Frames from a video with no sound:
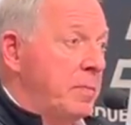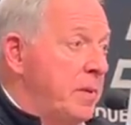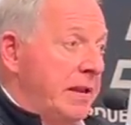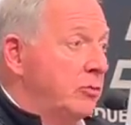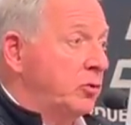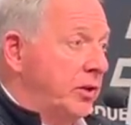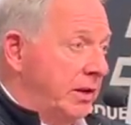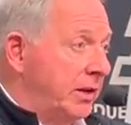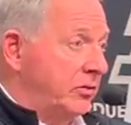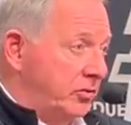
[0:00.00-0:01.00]
being interested
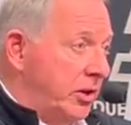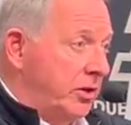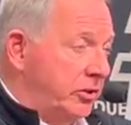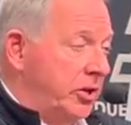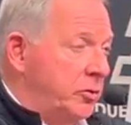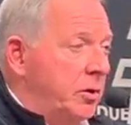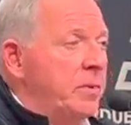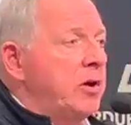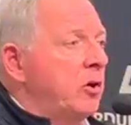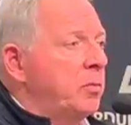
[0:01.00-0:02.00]
in continuing to
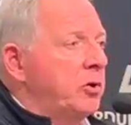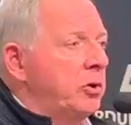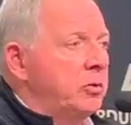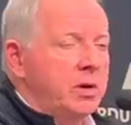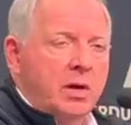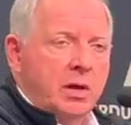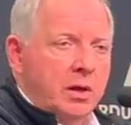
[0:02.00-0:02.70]
be here at Purdue.